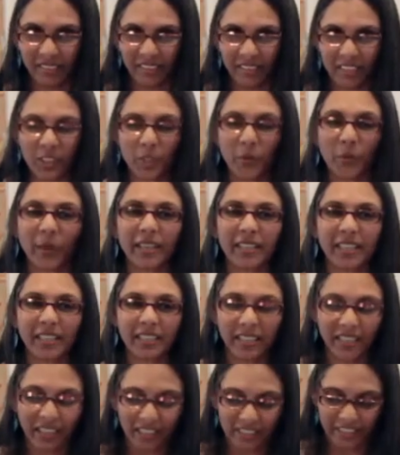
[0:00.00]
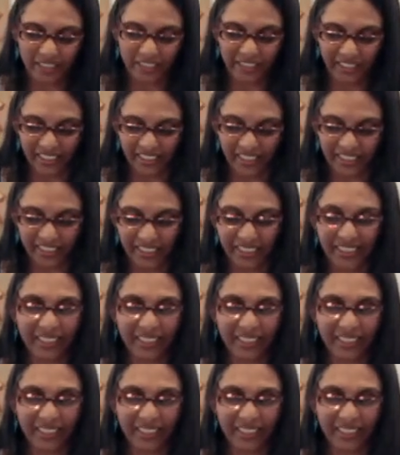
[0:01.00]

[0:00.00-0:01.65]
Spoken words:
so I can cultivate